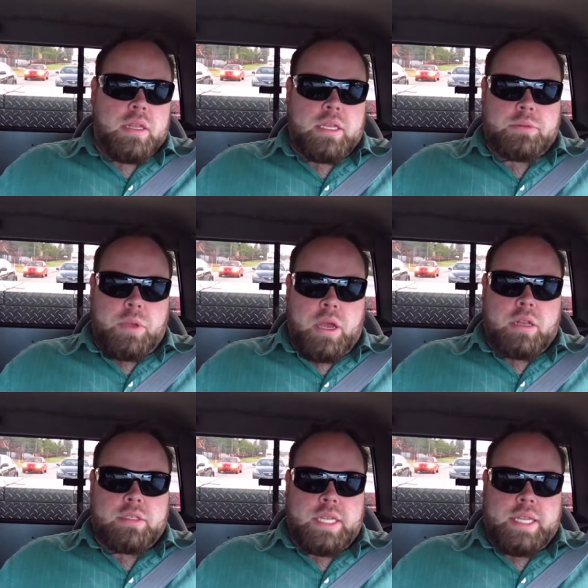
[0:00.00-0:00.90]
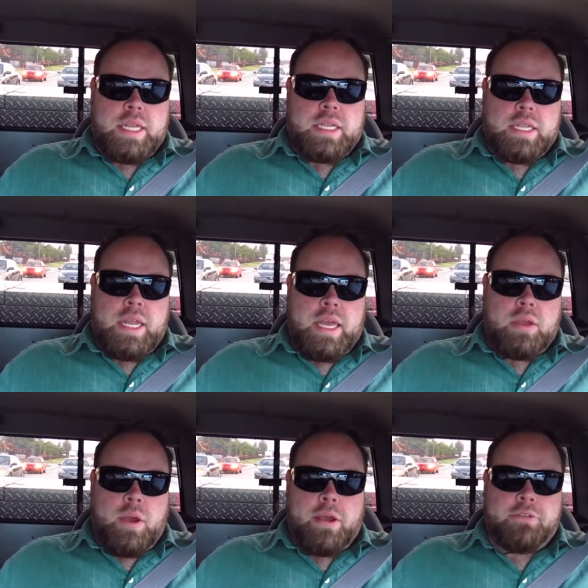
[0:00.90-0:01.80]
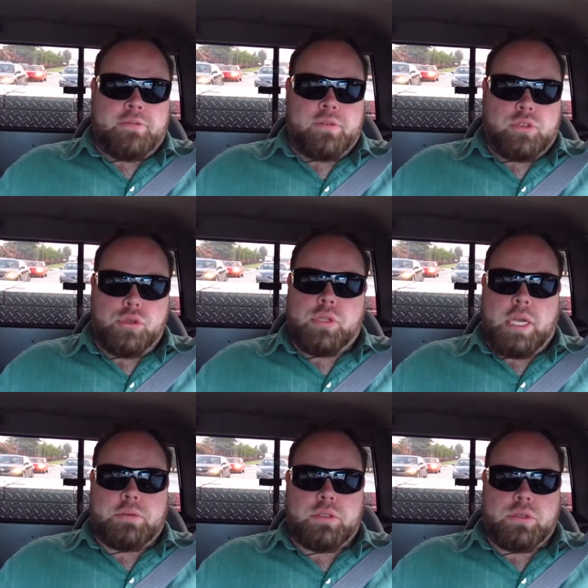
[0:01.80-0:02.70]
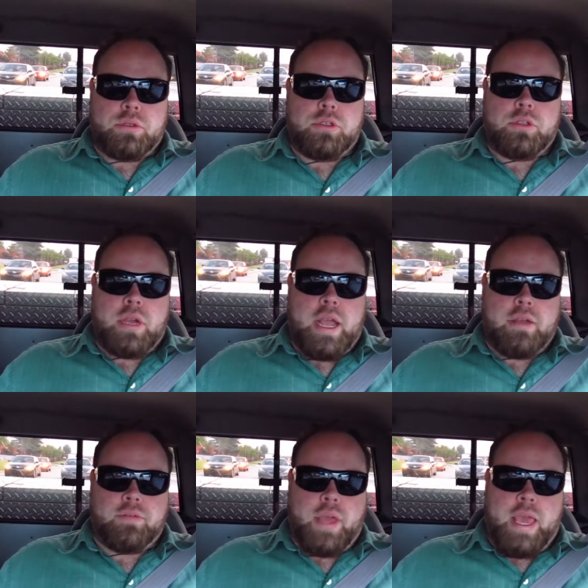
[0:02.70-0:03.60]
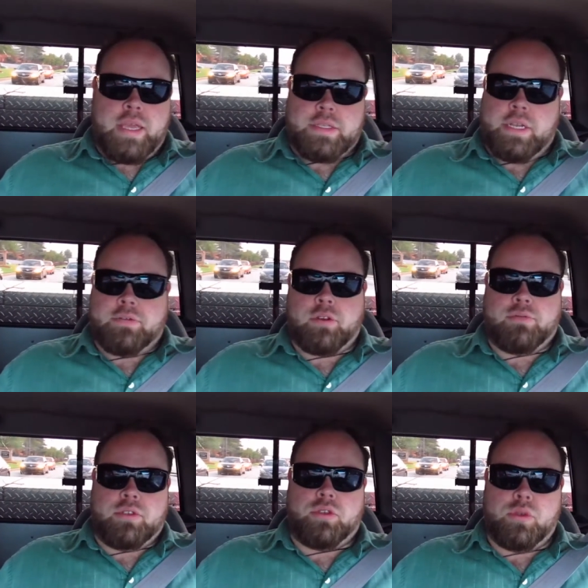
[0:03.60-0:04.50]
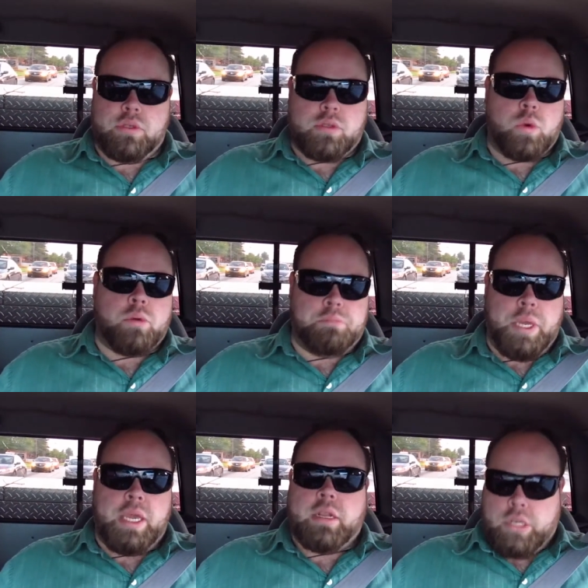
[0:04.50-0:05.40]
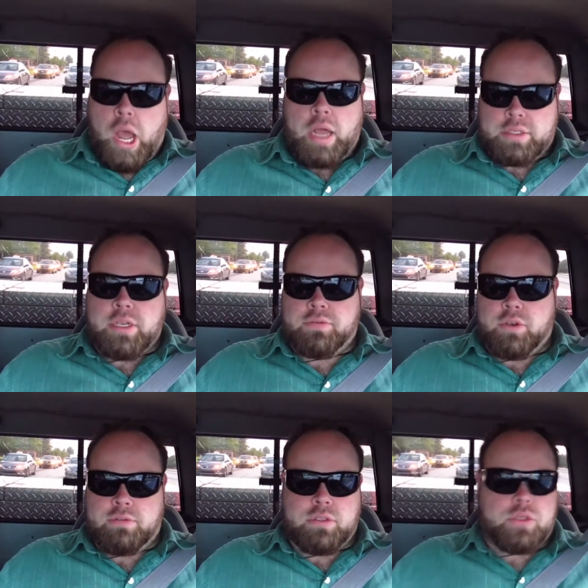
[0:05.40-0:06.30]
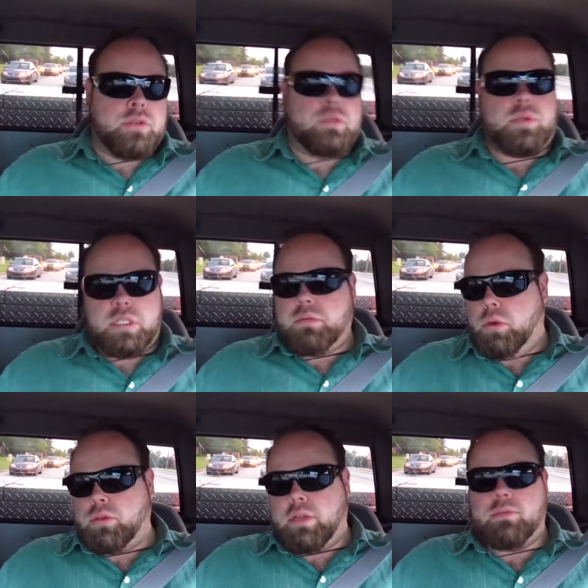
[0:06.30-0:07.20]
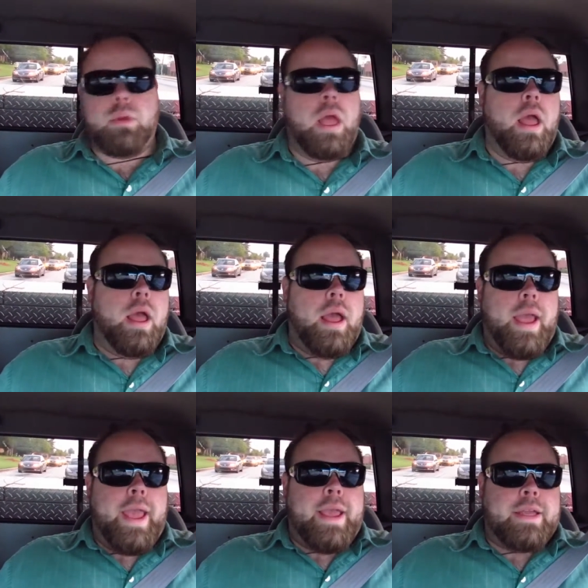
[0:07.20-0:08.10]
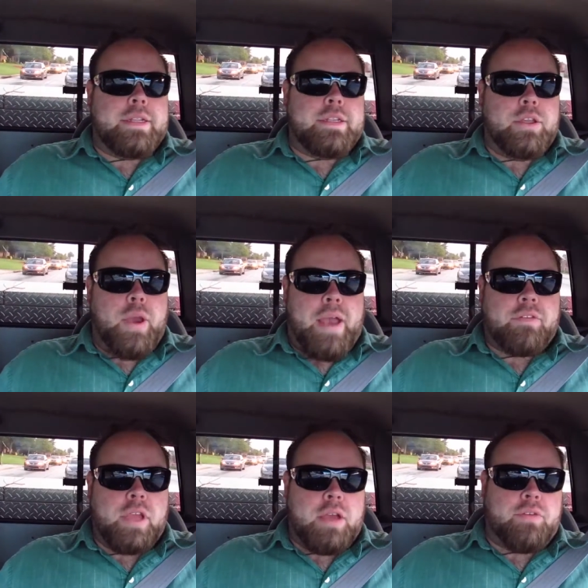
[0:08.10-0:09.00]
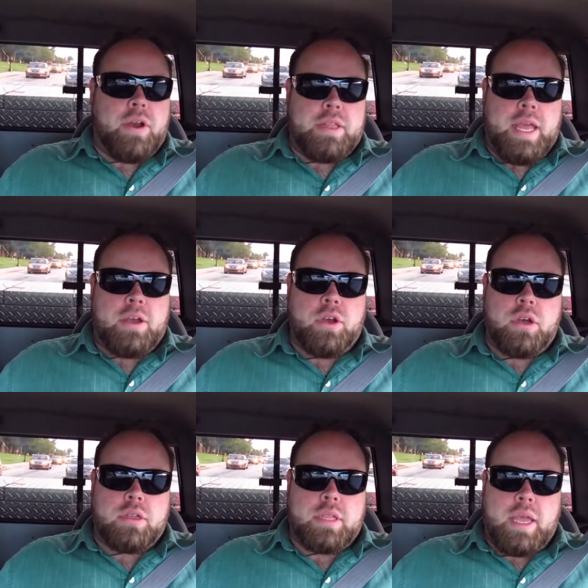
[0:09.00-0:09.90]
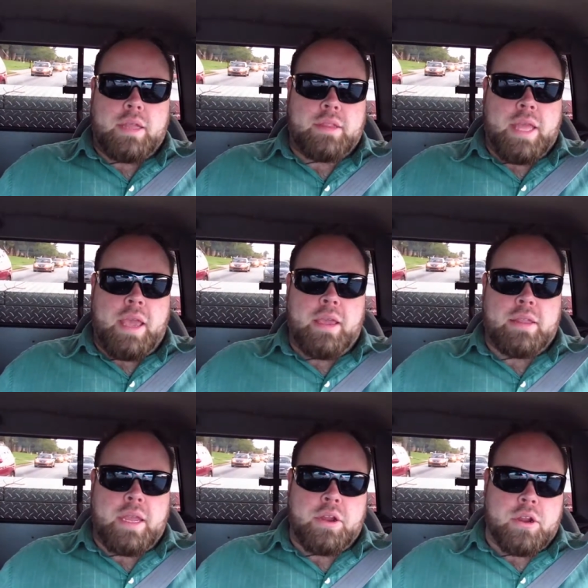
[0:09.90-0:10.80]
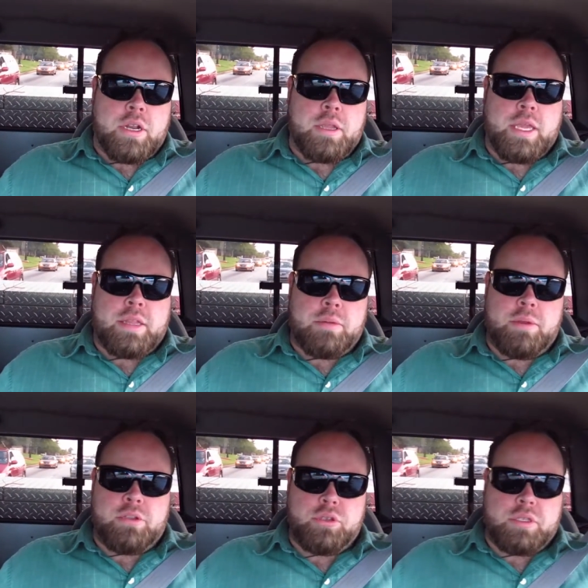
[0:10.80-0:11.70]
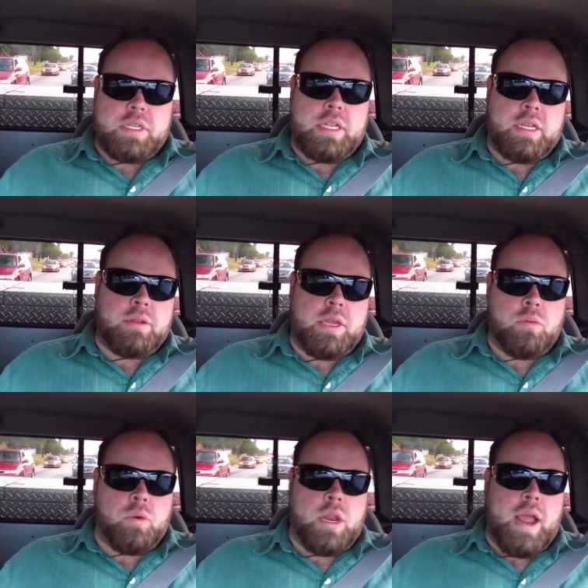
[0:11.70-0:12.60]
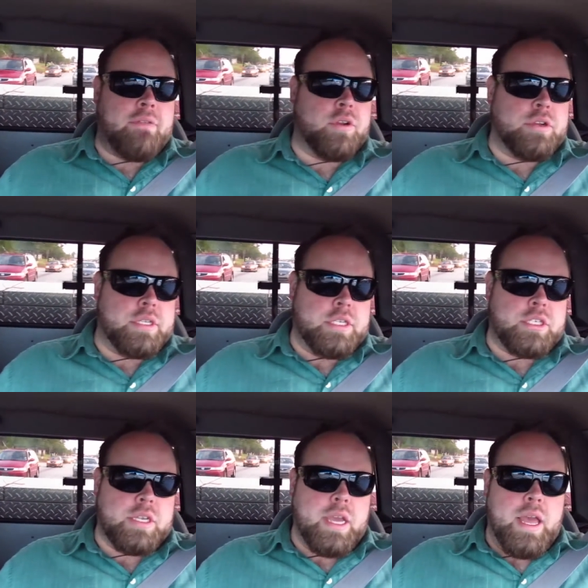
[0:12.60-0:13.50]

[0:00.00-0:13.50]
let's be honest, at the end of the day, you have two types of students. You either have a self-driven students or B not self-driven students, which is most of them. And you have to get, find that hook that they that you're going to get them interested in in whatever you're teaching.